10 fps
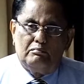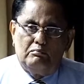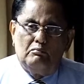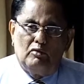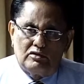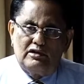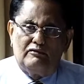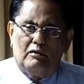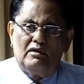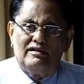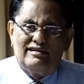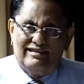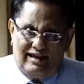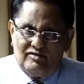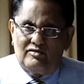mostly from an
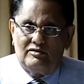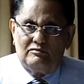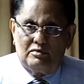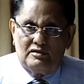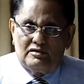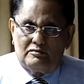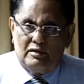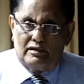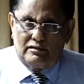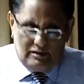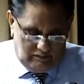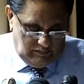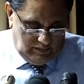international perspective